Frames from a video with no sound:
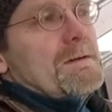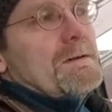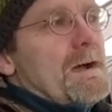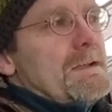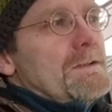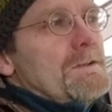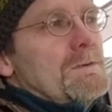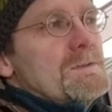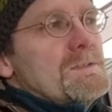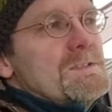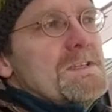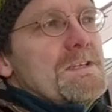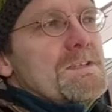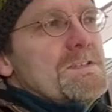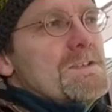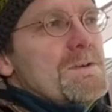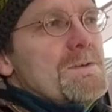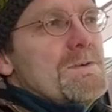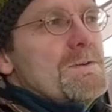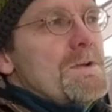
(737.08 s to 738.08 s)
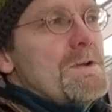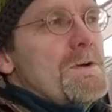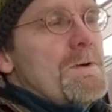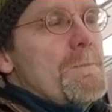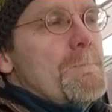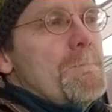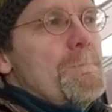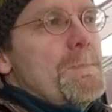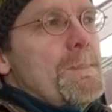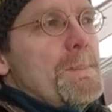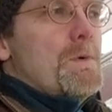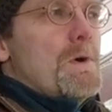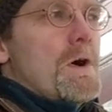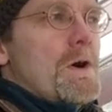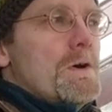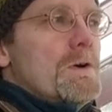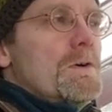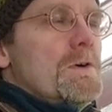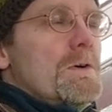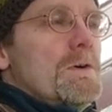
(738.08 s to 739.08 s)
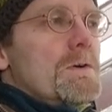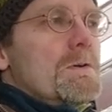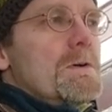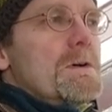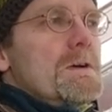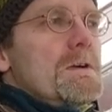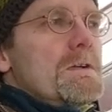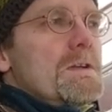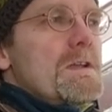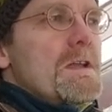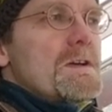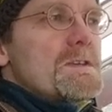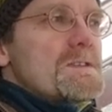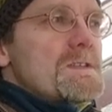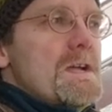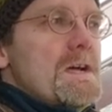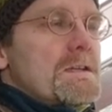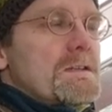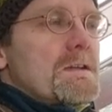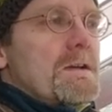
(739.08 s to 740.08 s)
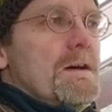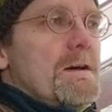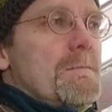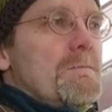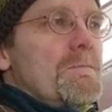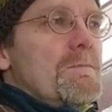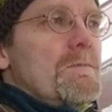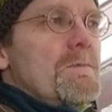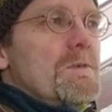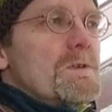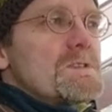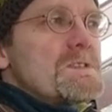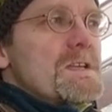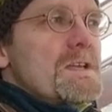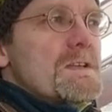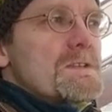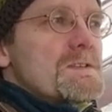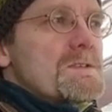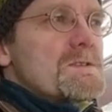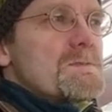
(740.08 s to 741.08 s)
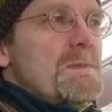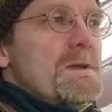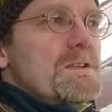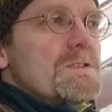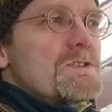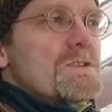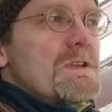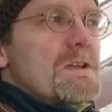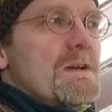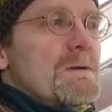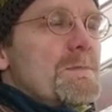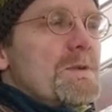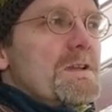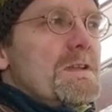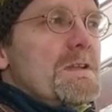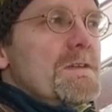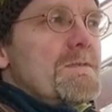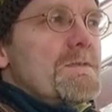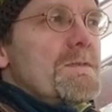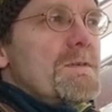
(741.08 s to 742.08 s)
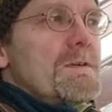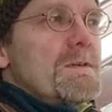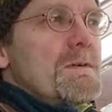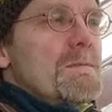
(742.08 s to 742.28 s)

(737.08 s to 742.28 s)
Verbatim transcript: I don't think so, no. Bronco does not come with air suspension, I believe.